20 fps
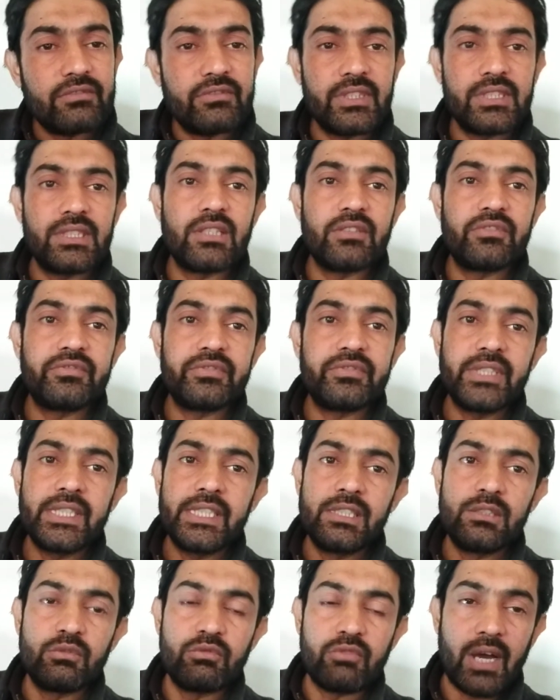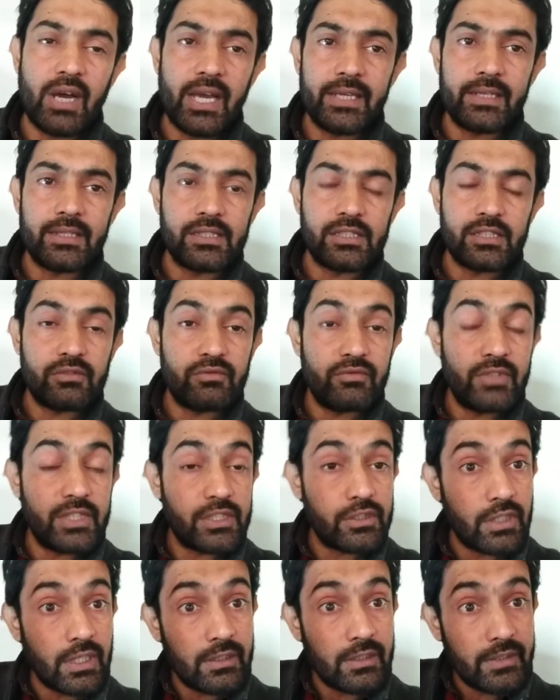with the field virus, which
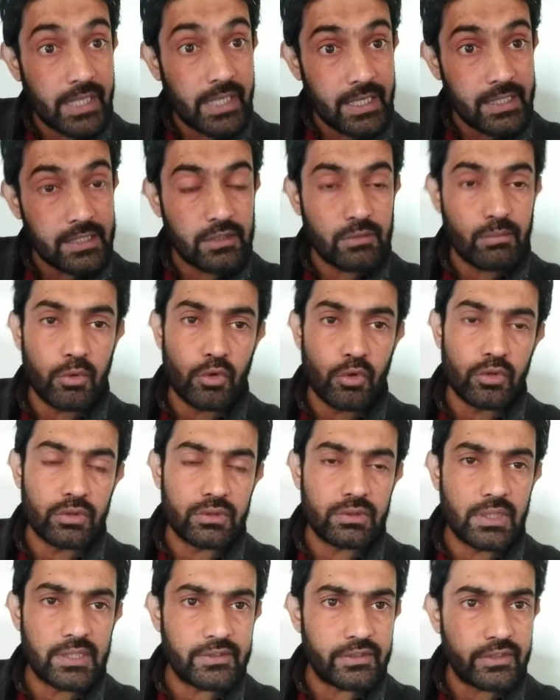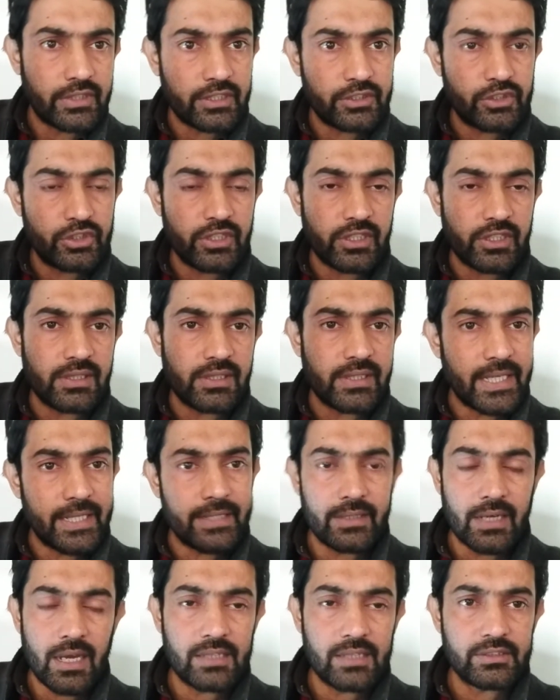contains both the structural and
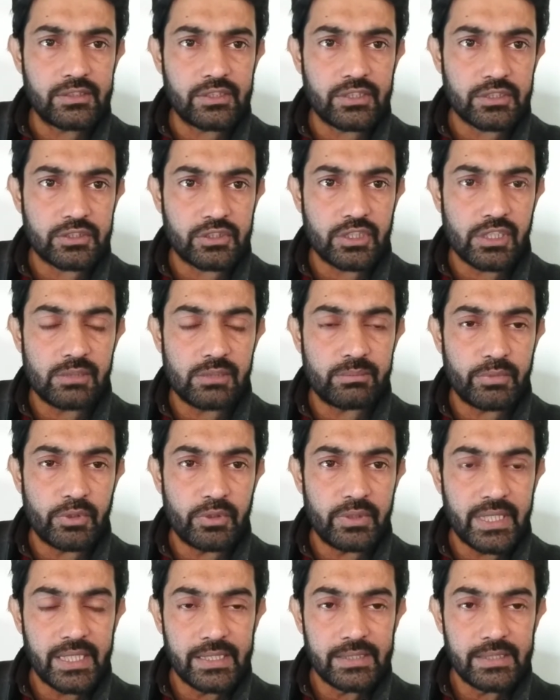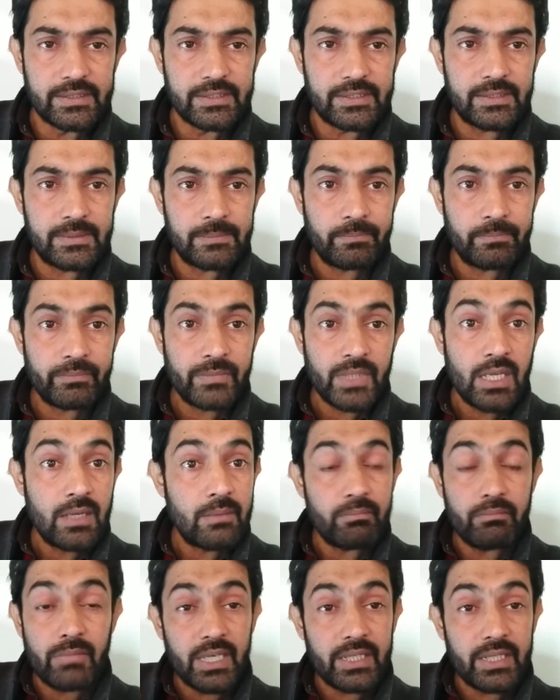non-structural proteins,
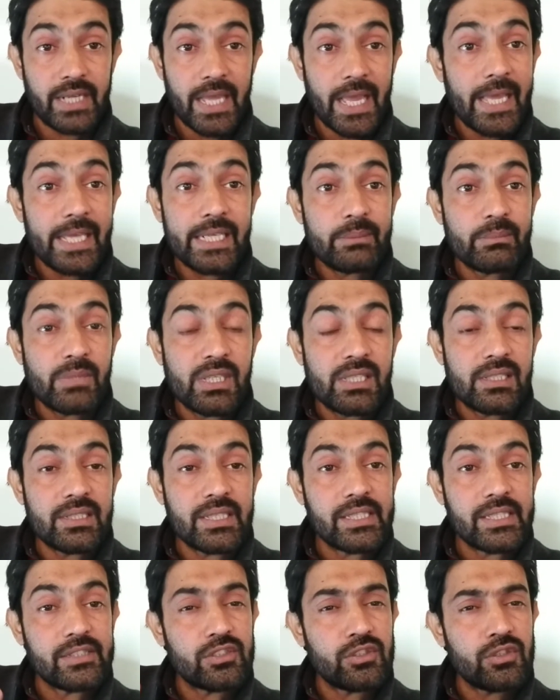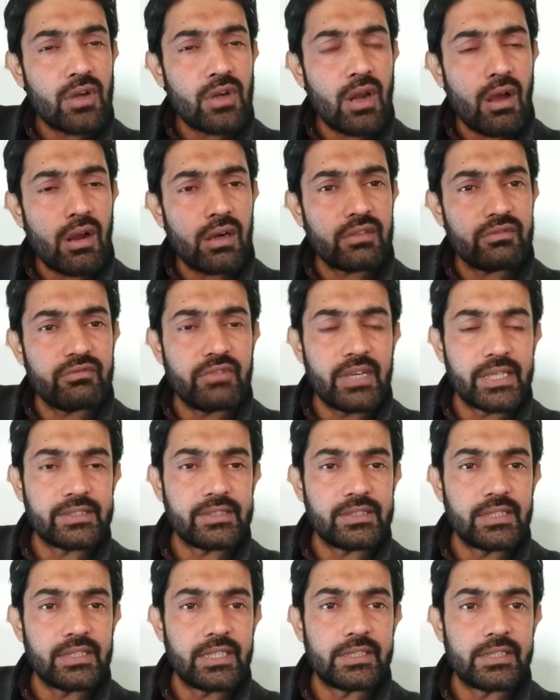but animal is not
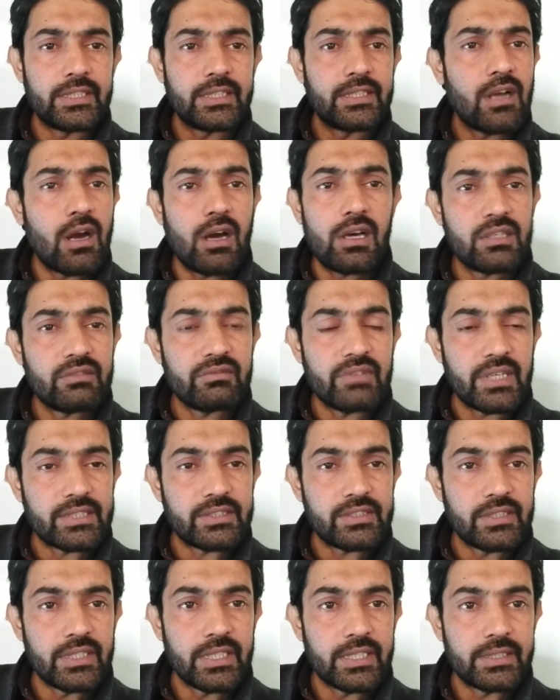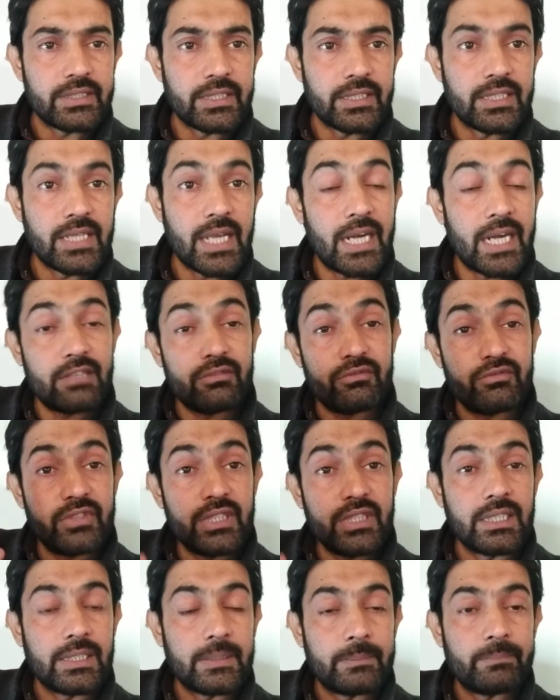vaccinated, unvaccinated, and
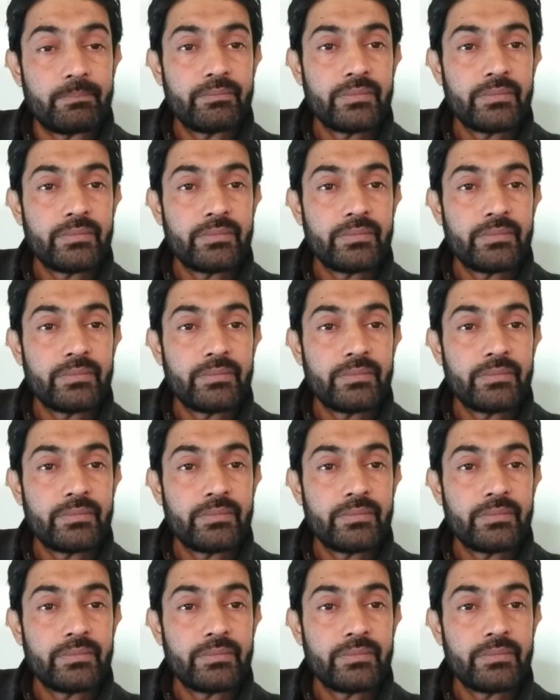we